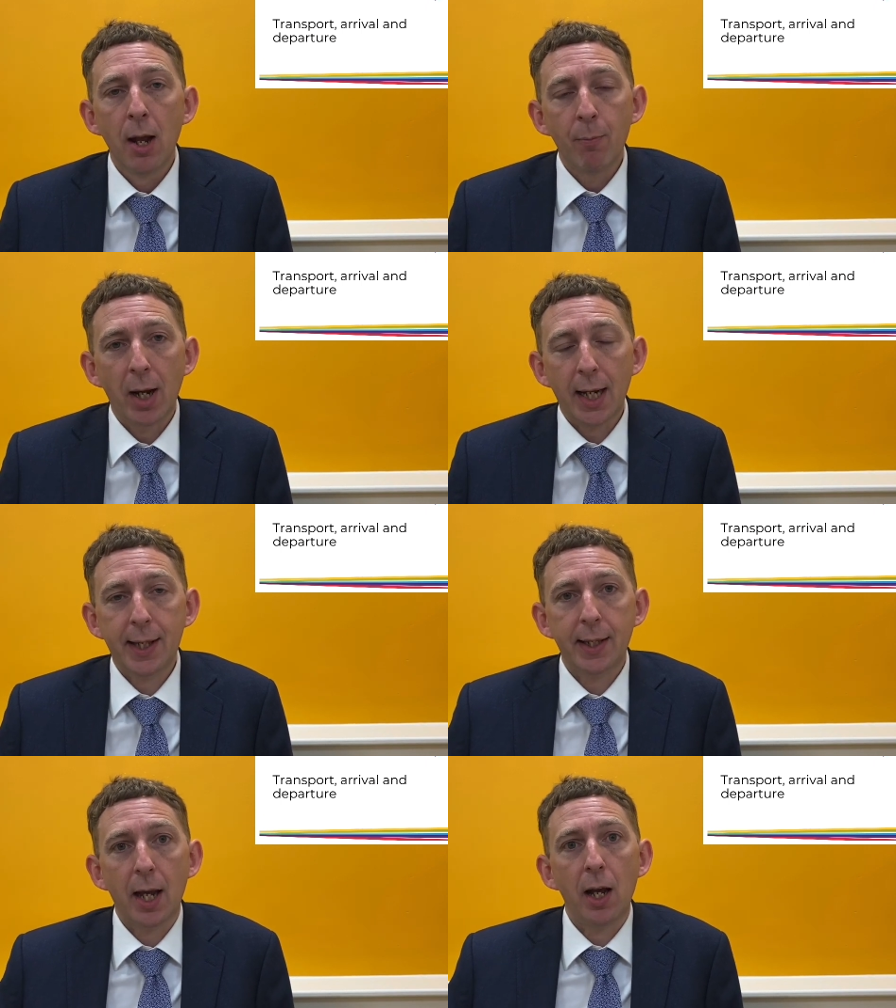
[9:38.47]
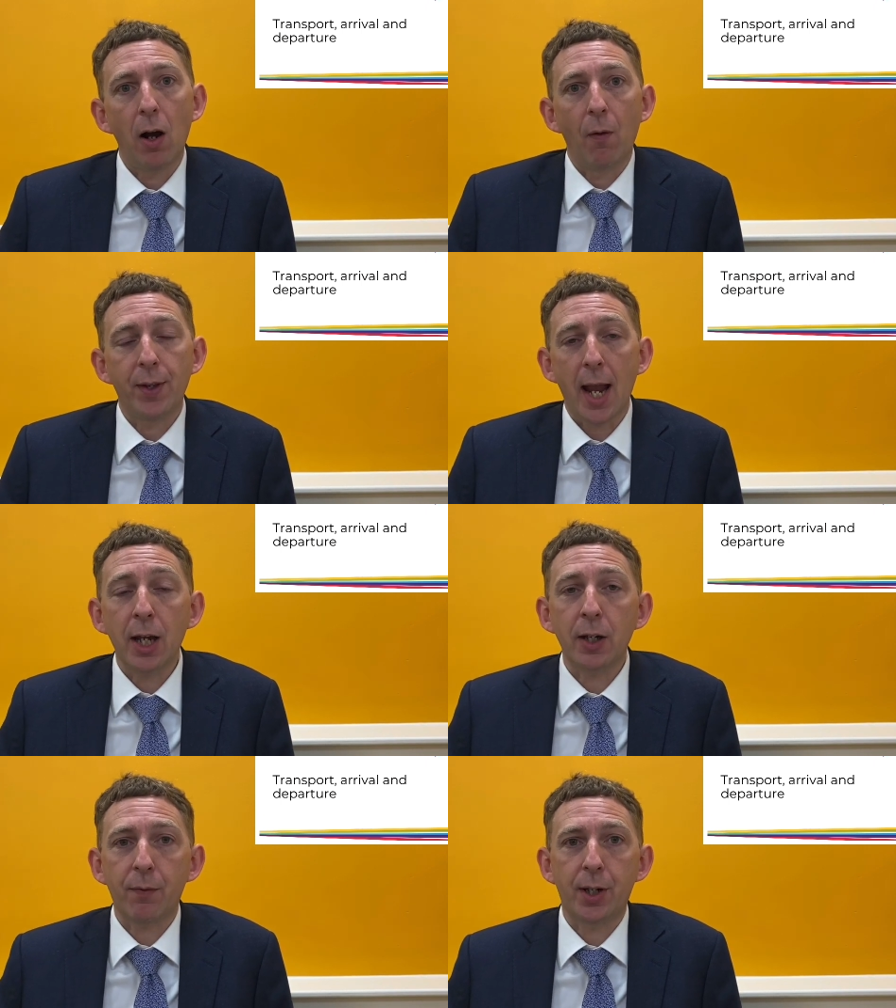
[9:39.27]
My letter of the
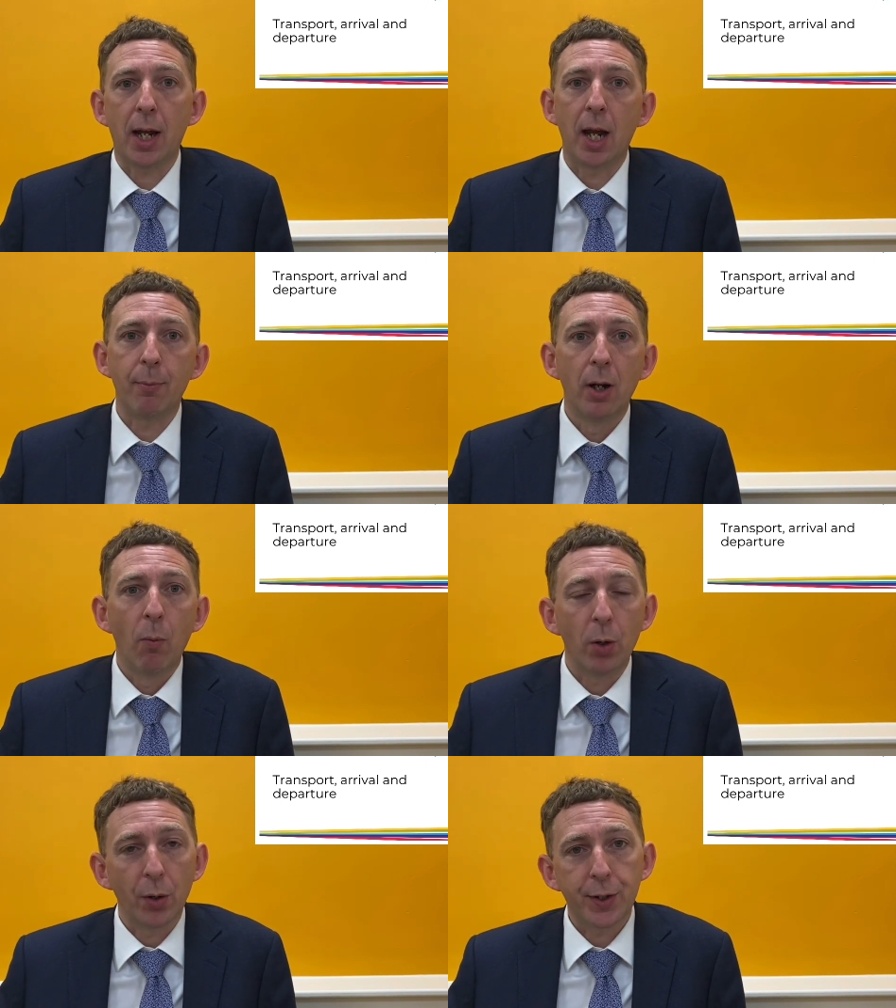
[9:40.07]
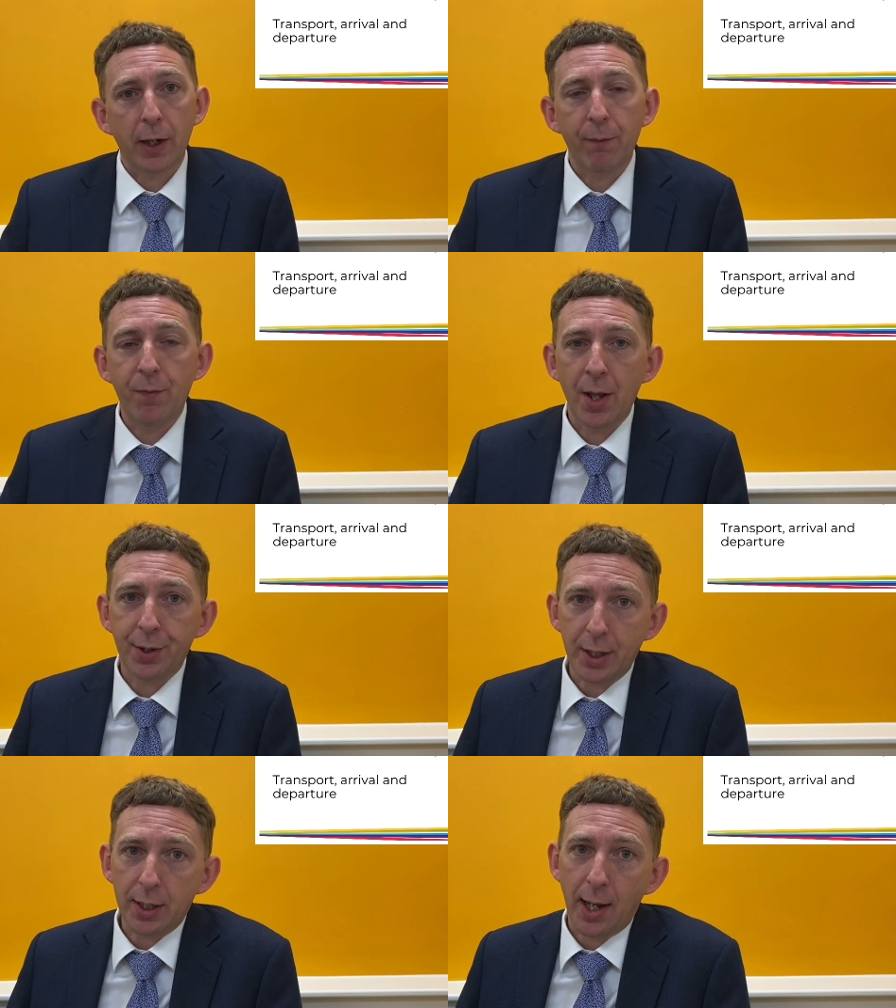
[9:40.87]
end of term will also give further
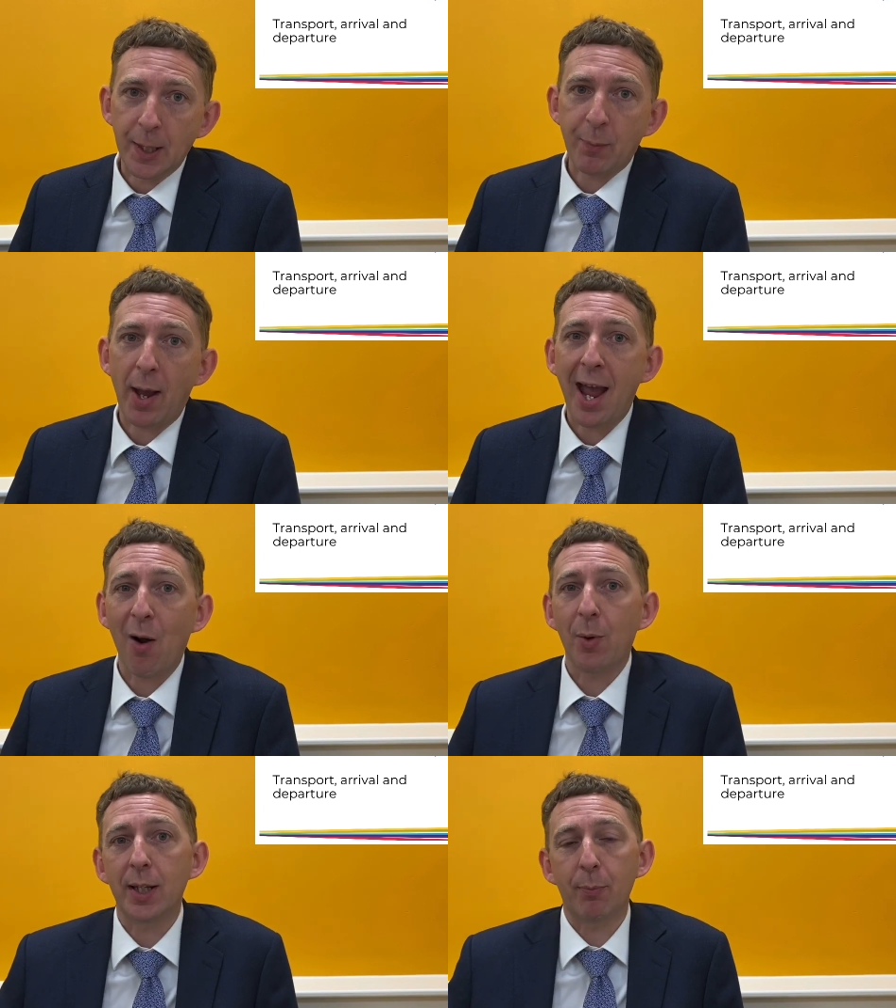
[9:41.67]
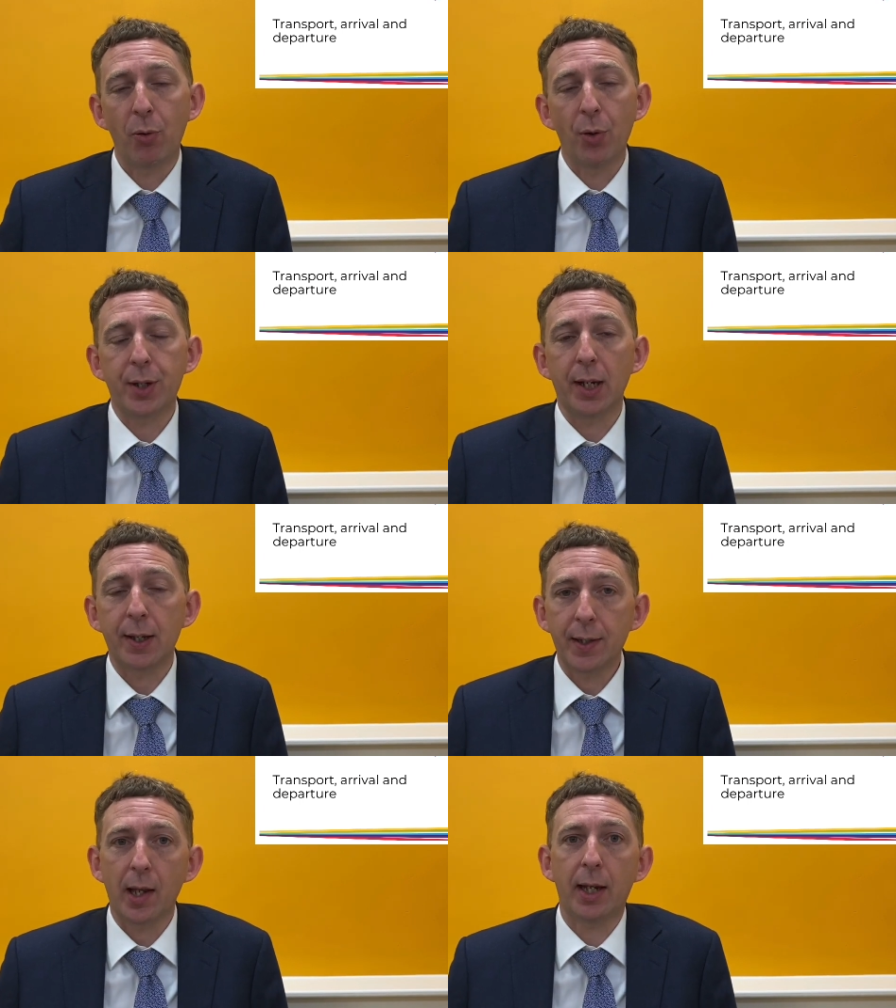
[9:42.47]
details about how we're supporting
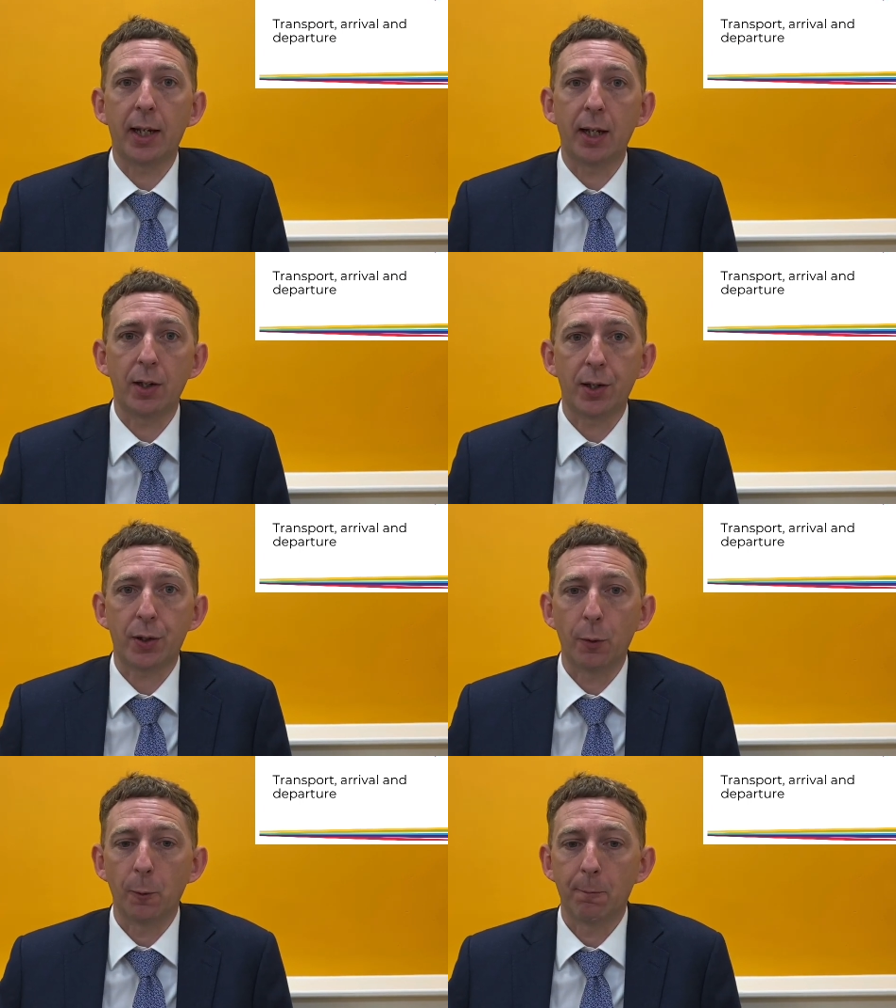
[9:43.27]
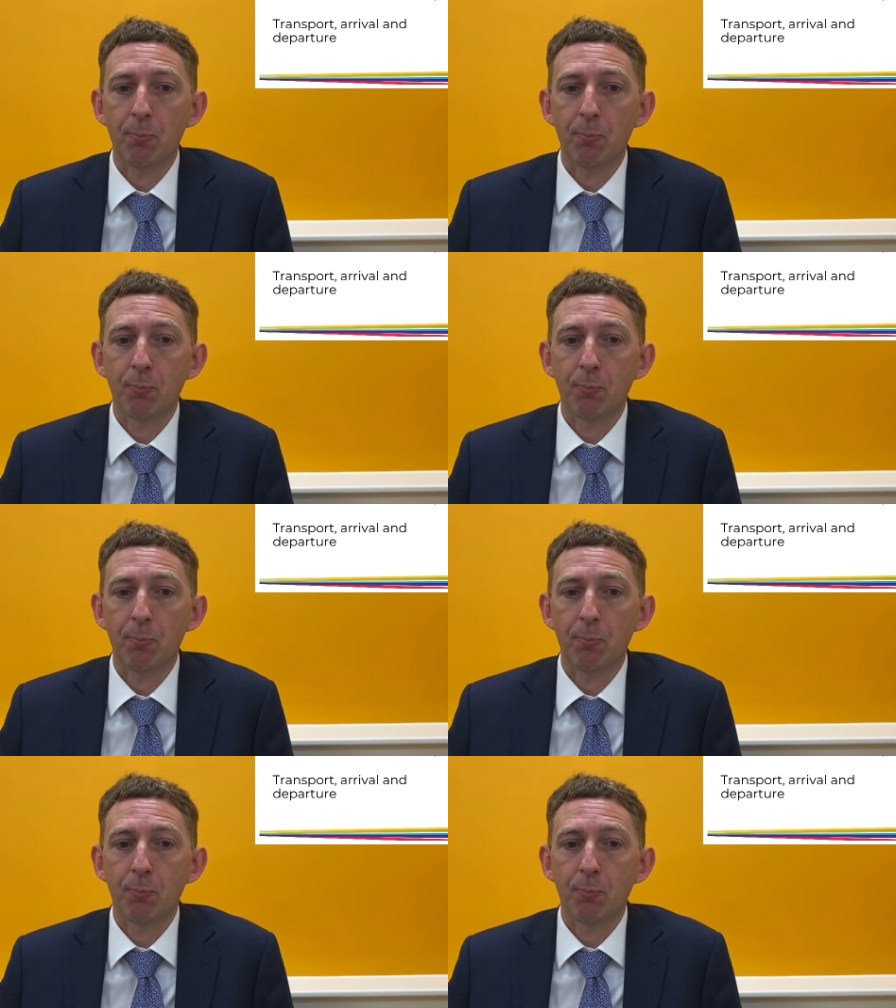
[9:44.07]
cycling to school.